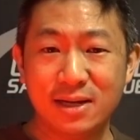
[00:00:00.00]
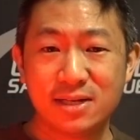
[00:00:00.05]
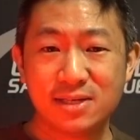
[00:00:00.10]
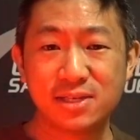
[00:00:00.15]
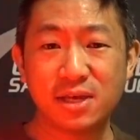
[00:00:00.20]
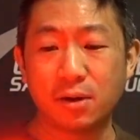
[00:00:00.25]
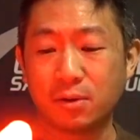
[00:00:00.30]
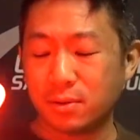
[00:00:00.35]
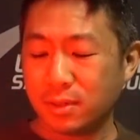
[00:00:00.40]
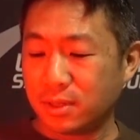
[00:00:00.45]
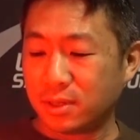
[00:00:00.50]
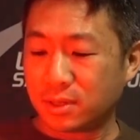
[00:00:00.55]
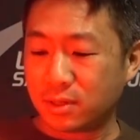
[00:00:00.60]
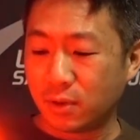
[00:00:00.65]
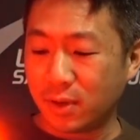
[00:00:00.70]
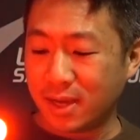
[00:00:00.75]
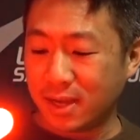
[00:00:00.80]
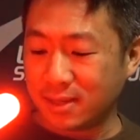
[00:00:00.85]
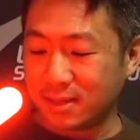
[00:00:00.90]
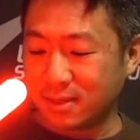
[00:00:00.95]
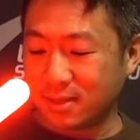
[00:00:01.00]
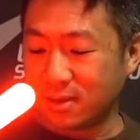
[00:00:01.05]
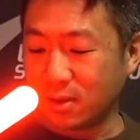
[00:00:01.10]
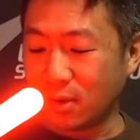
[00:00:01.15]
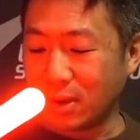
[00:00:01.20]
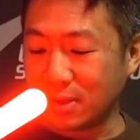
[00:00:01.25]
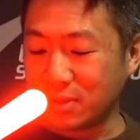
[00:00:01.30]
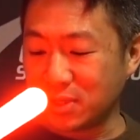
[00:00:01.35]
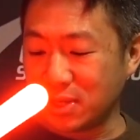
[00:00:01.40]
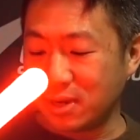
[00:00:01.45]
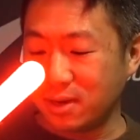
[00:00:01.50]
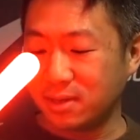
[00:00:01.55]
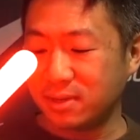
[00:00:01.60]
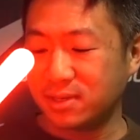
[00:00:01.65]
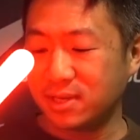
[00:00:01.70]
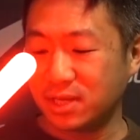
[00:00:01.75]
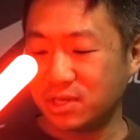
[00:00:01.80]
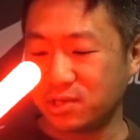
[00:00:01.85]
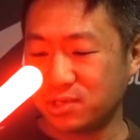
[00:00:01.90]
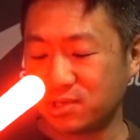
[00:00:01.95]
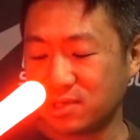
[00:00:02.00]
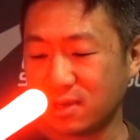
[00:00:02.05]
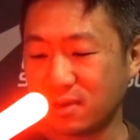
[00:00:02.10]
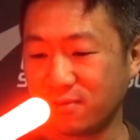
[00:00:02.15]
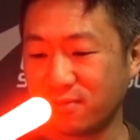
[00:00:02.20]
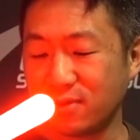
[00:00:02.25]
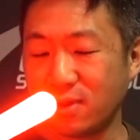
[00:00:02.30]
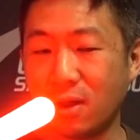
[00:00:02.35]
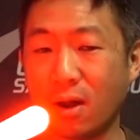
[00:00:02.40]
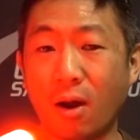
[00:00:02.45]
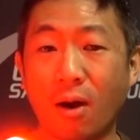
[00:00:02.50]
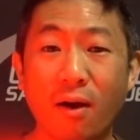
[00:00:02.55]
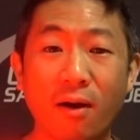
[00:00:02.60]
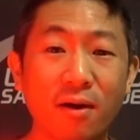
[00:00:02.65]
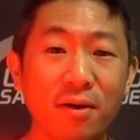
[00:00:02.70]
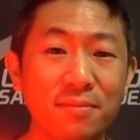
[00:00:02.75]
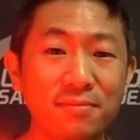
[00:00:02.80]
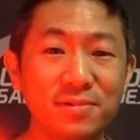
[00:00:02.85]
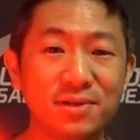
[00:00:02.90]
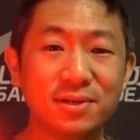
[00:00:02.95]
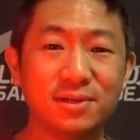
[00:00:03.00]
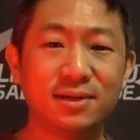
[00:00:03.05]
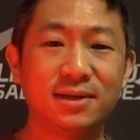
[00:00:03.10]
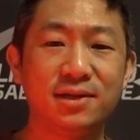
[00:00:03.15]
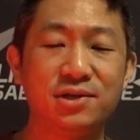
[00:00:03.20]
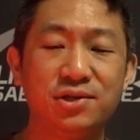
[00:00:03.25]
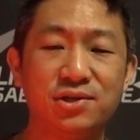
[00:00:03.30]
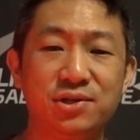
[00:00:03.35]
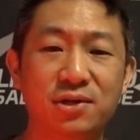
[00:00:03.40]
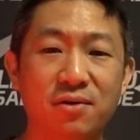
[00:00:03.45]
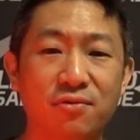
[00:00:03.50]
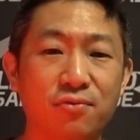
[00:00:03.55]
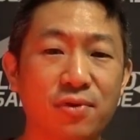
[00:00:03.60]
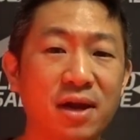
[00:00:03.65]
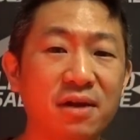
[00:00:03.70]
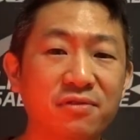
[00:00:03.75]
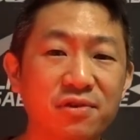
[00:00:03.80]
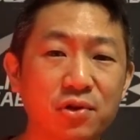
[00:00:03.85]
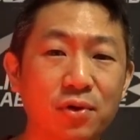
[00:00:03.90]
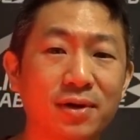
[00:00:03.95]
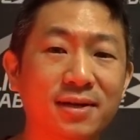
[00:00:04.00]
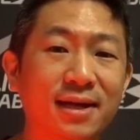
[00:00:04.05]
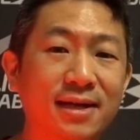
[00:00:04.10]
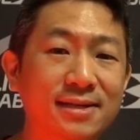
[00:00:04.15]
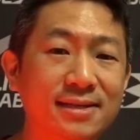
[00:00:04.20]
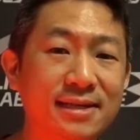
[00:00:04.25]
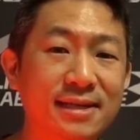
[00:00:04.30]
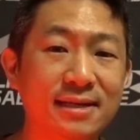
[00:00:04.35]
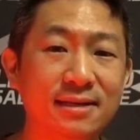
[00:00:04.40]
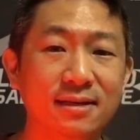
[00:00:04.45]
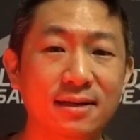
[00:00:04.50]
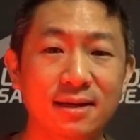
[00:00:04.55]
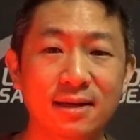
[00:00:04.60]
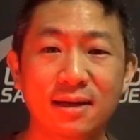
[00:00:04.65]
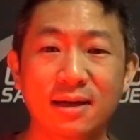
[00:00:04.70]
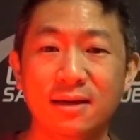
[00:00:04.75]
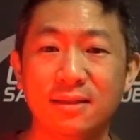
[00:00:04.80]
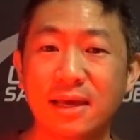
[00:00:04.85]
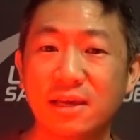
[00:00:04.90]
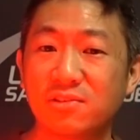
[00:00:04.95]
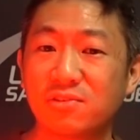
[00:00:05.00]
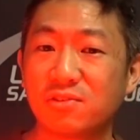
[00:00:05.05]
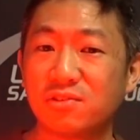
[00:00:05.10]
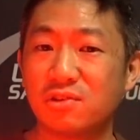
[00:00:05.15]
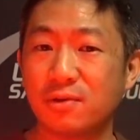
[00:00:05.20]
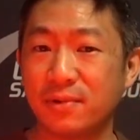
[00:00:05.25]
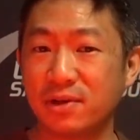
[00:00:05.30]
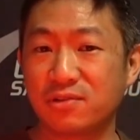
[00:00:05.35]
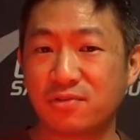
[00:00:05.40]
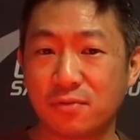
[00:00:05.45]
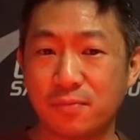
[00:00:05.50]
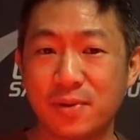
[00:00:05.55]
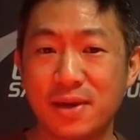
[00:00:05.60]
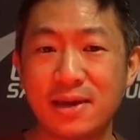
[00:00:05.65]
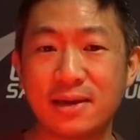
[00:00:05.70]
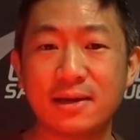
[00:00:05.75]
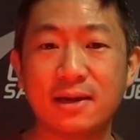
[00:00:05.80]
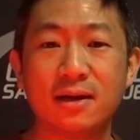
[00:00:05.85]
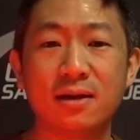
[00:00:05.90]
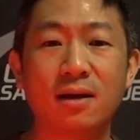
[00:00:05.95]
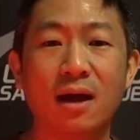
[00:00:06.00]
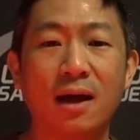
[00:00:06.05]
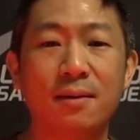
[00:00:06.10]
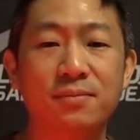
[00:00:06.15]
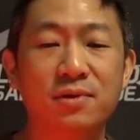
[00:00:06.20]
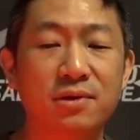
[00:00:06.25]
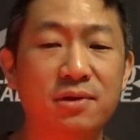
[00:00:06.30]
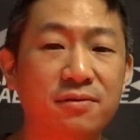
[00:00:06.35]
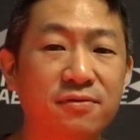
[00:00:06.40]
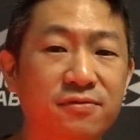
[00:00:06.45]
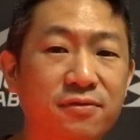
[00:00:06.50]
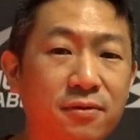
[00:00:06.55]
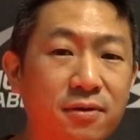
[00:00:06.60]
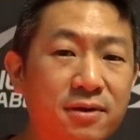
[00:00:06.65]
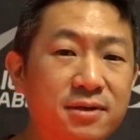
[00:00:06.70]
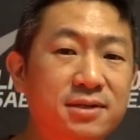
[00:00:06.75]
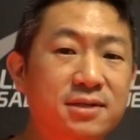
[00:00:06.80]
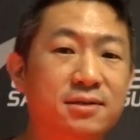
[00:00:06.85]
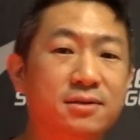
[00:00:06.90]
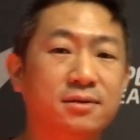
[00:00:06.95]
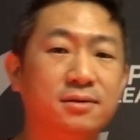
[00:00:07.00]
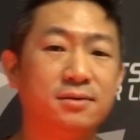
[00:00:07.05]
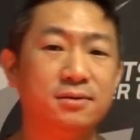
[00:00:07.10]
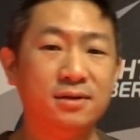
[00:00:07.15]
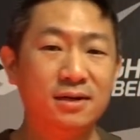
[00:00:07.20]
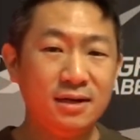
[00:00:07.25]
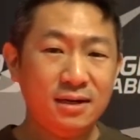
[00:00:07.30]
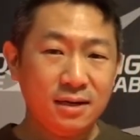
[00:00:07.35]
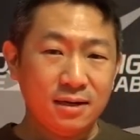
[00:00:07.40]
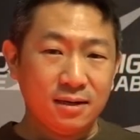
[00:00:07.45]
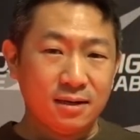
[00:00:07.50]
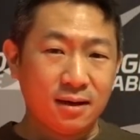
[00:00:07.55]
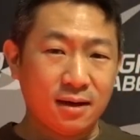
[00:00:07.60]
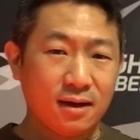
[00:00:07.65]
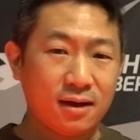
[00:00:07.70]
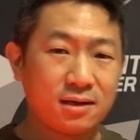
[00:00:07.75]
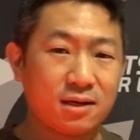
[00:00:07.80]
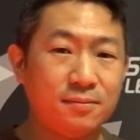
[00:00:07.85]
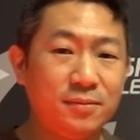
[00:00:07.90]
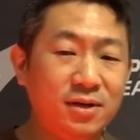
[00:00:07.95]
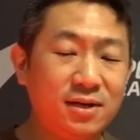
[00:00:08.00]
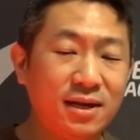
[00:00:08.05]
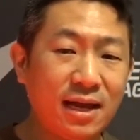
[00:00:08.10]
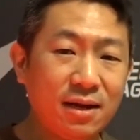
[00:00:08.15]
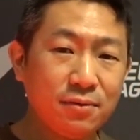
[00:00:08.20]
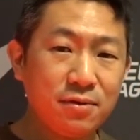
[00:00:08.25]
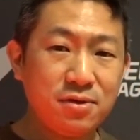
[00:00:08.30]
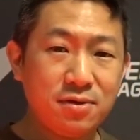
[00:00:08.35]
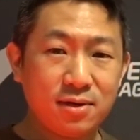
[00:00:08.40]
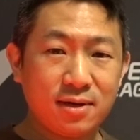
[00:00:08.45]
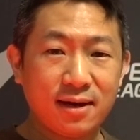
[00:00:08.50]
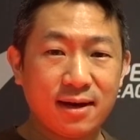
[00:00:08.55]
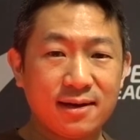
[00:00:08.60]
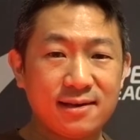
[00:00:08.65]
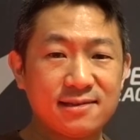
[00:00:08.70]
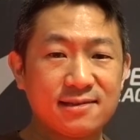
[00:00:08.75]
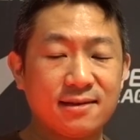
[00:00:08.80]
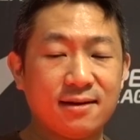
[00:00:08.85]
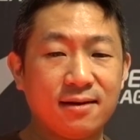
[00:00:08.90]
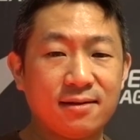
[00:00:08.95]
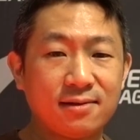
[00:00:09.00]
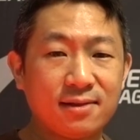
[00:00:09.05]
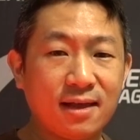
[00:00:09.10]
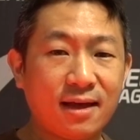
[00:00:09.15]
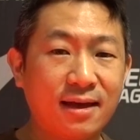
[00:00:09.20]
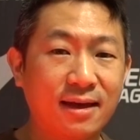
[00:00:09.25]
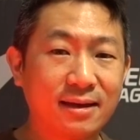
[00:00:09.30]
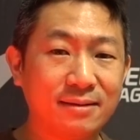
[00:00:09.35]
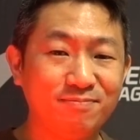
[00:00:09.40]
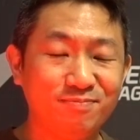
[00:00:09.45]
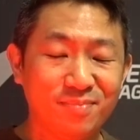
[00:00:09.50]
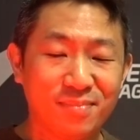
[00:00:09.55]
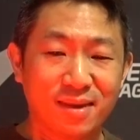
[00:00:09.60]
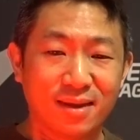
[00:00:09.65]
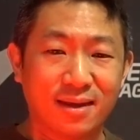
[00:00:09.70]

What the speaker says: So go ahead and go out there, get yourself armed, get yourself ready for 2019. Thanks so much for being here. I'm looking forward to communicating with you guys online.